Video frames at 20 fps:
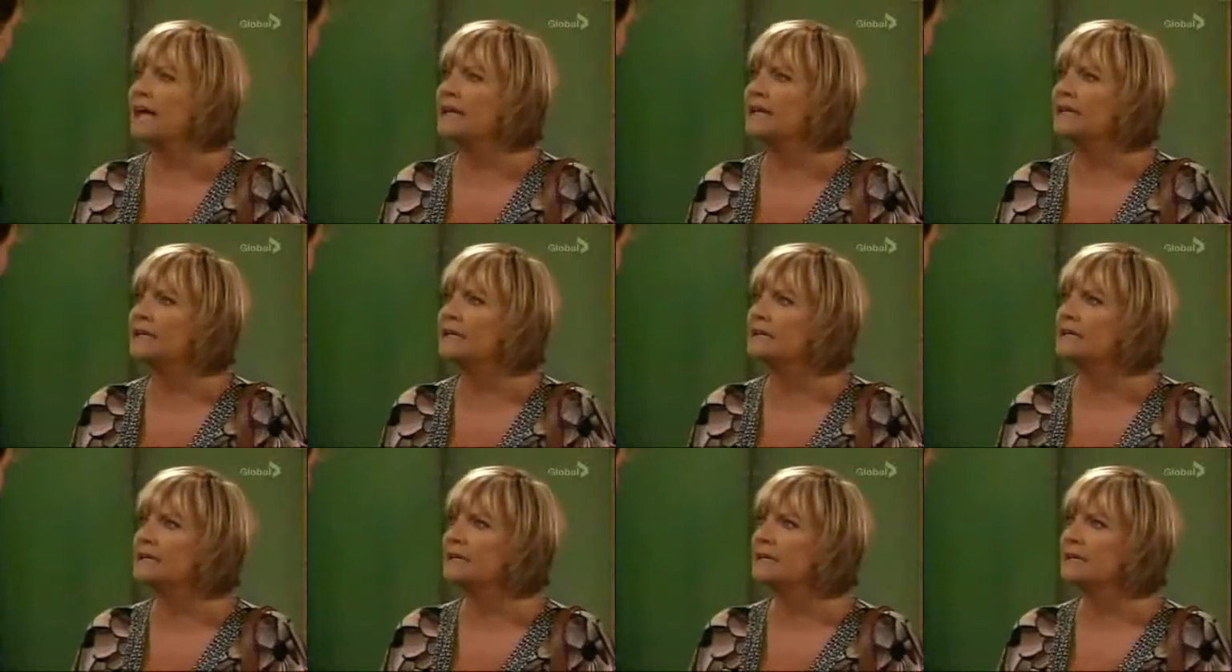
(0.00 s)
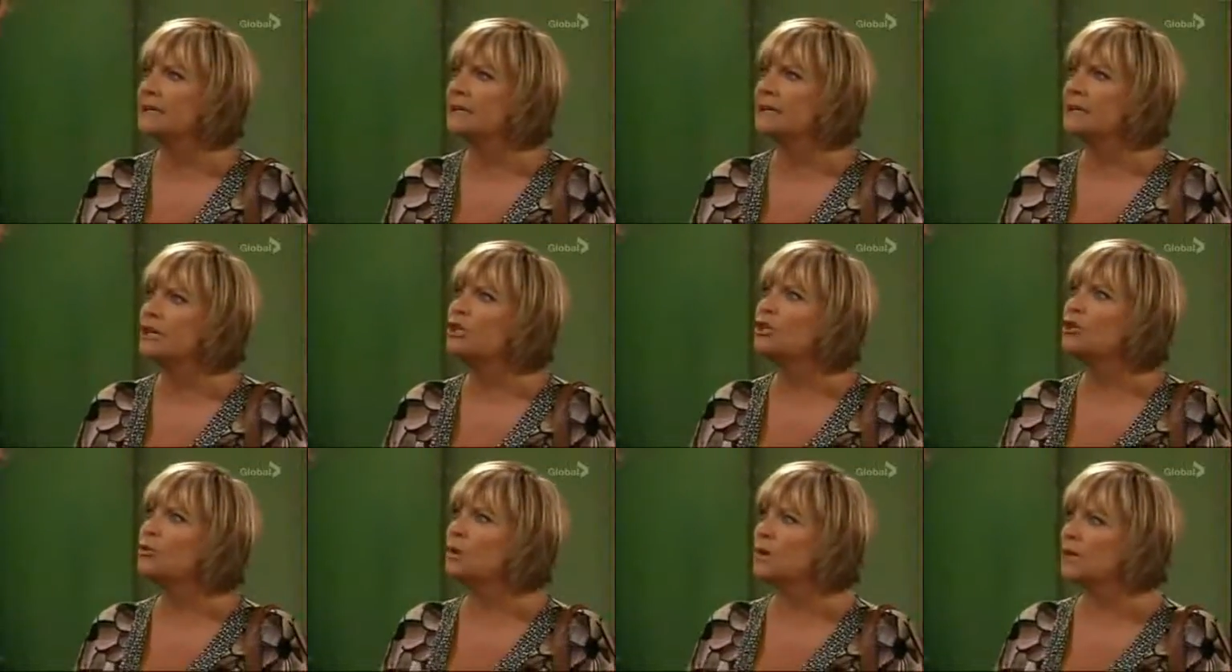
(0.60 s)
Fine.
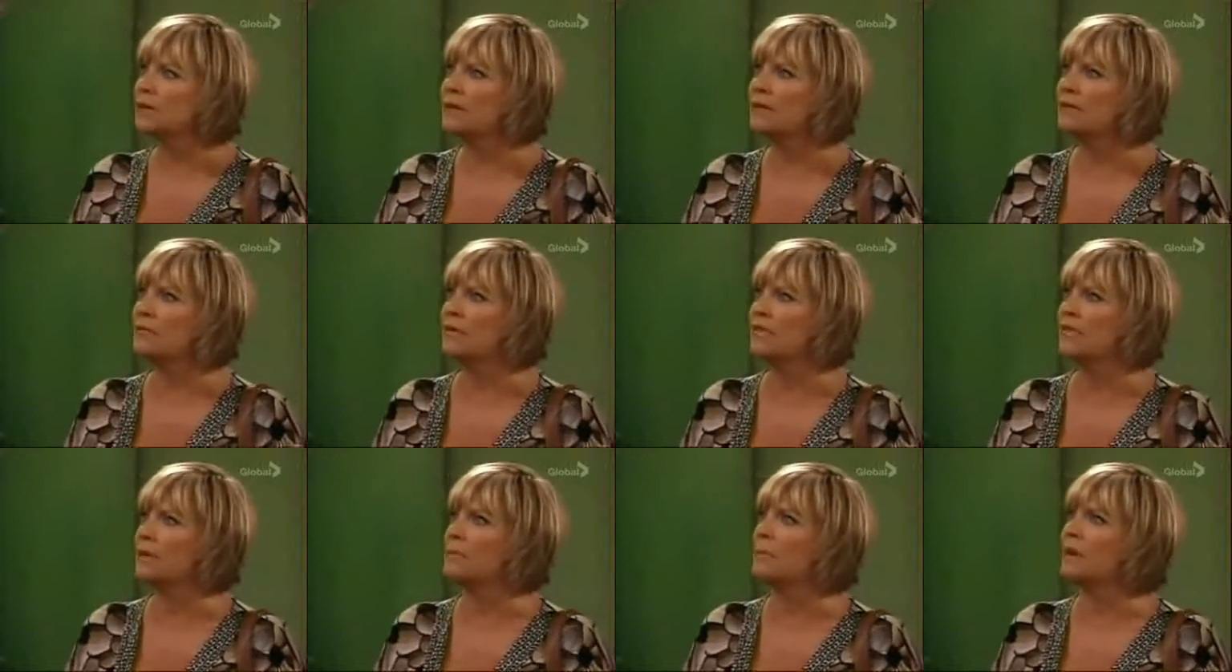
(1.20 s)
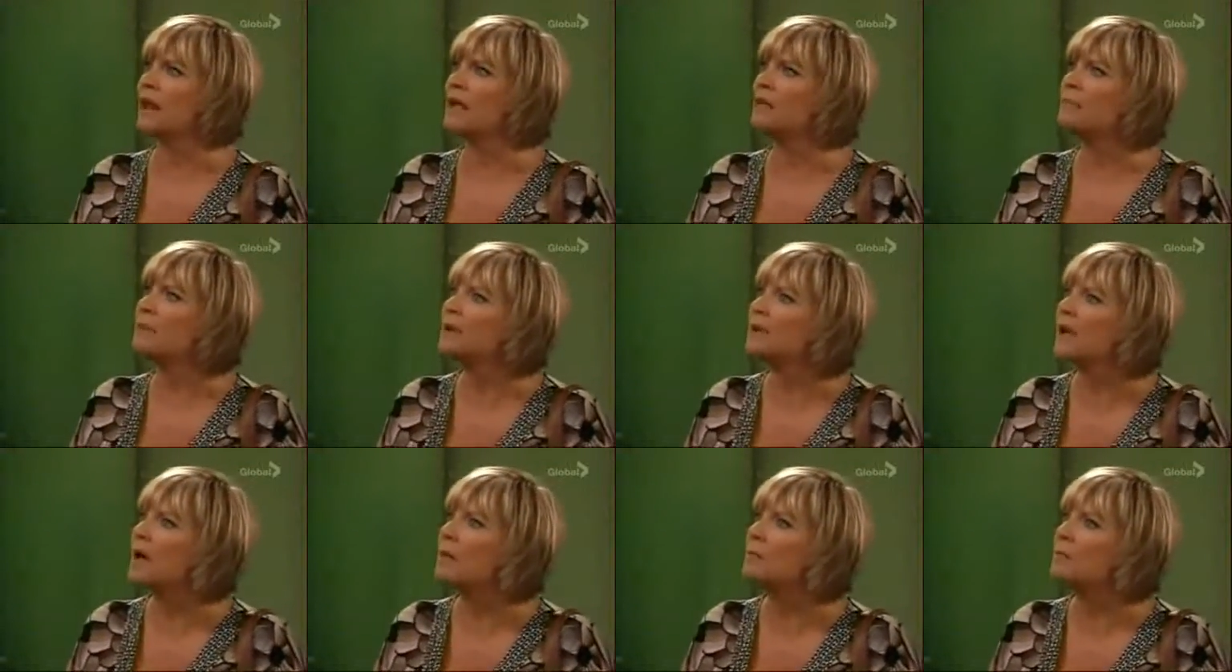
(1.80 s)
You can live with it, but I've
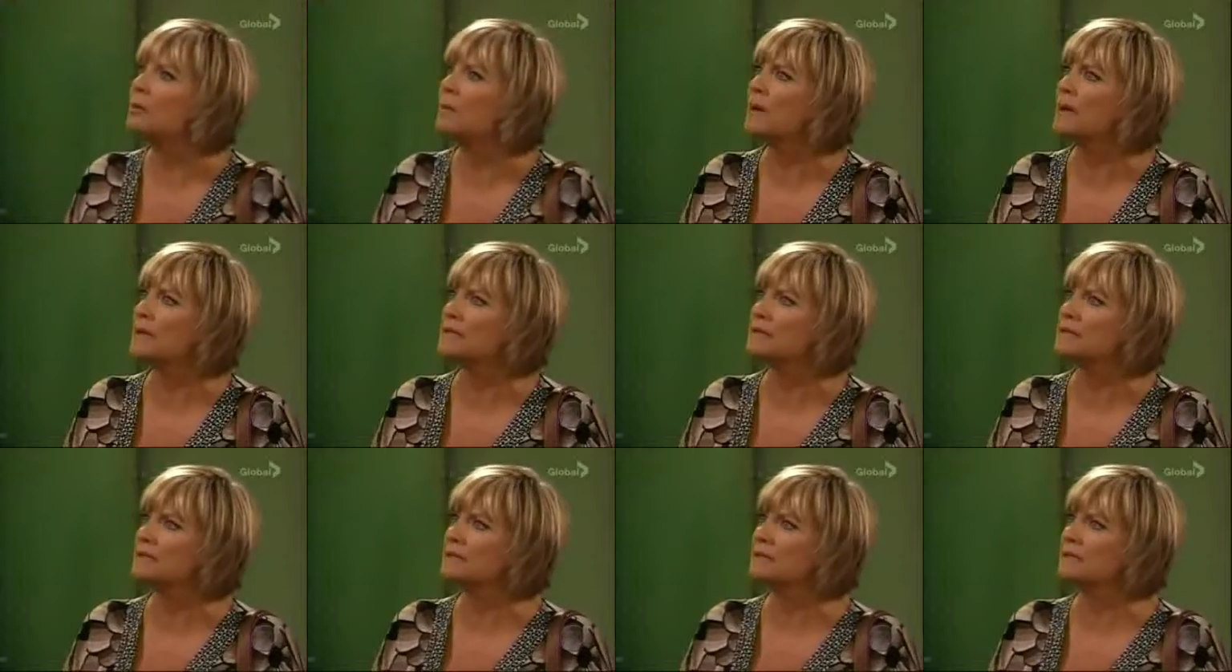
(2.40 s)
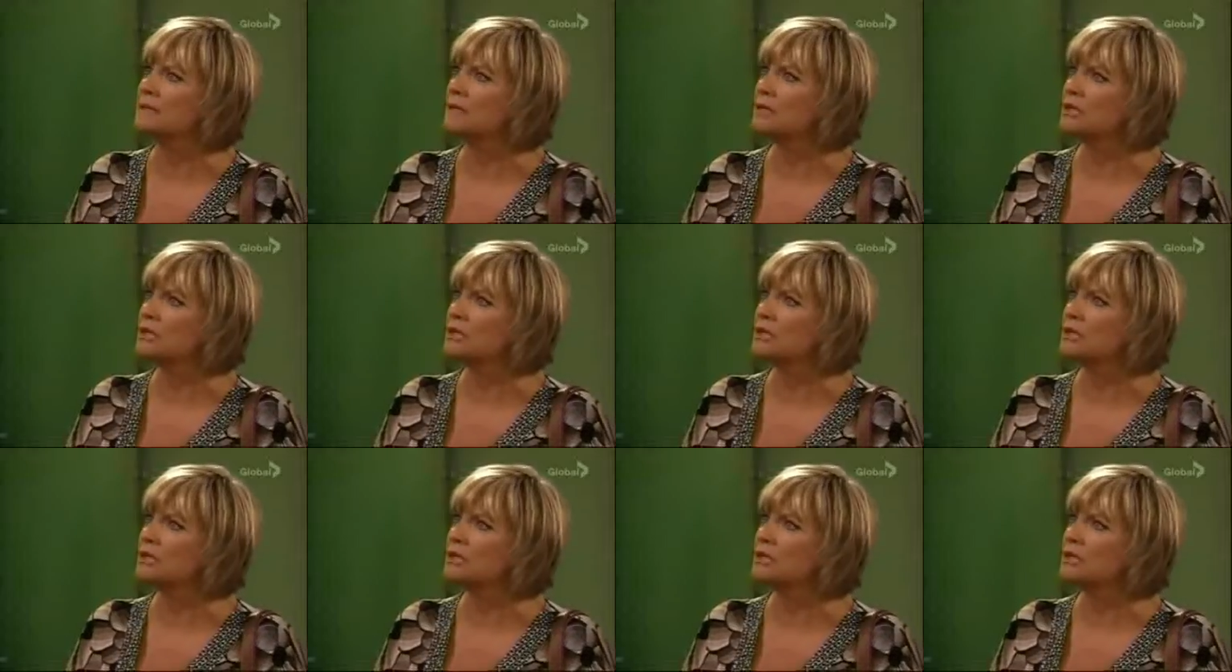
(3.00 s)
been compromised.